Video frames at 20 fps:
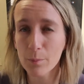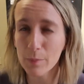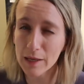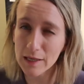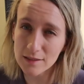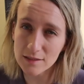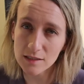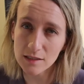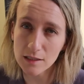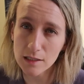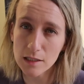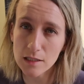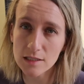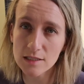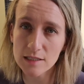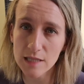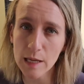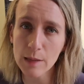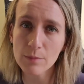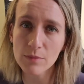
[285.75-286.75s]
basically the
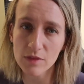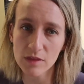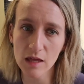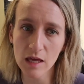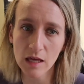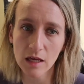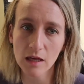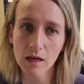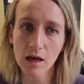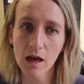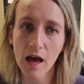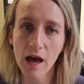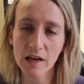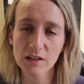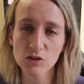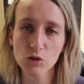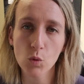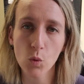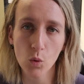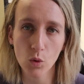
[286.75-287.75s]
same thing
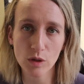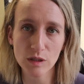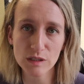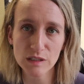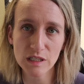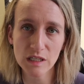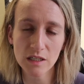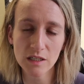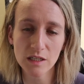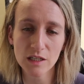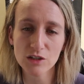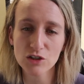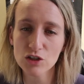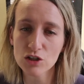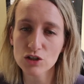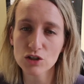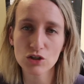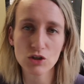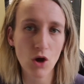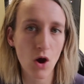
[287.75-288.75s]
as quarantine, it's
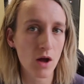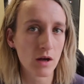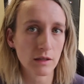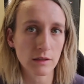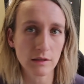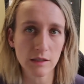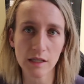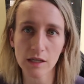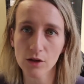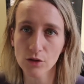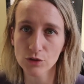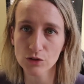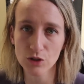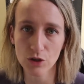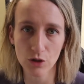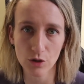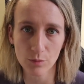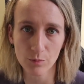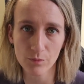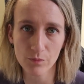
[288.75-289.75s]
just not a legal
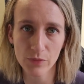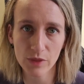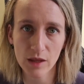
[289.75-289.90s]
term.